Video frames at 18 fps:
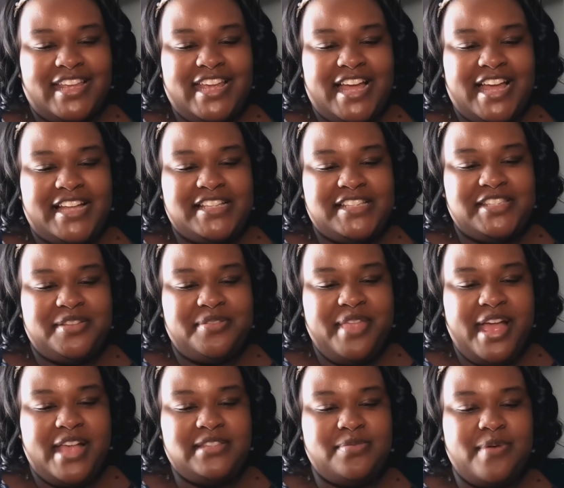Yeah, so
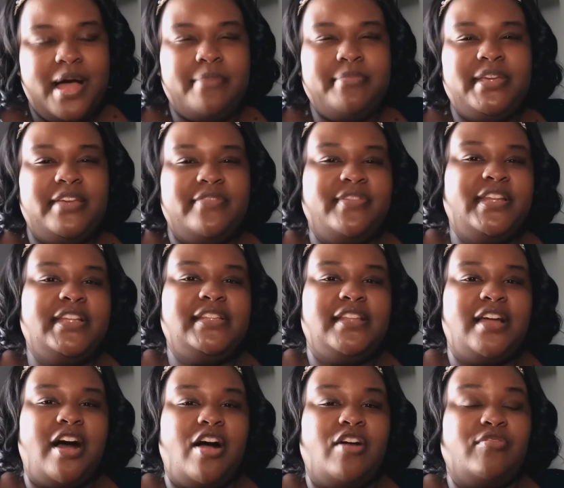that's why I'm giving
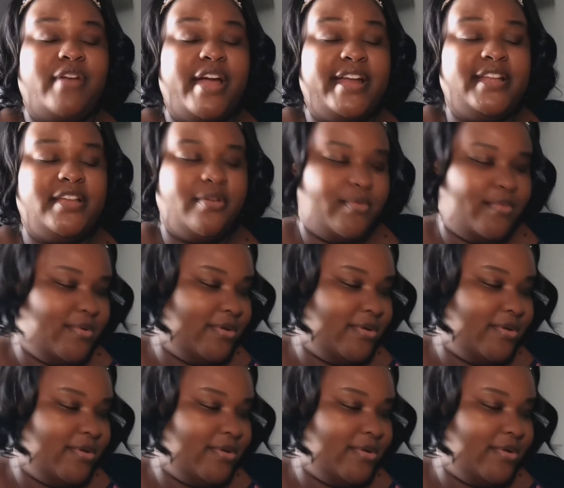it the Alrighty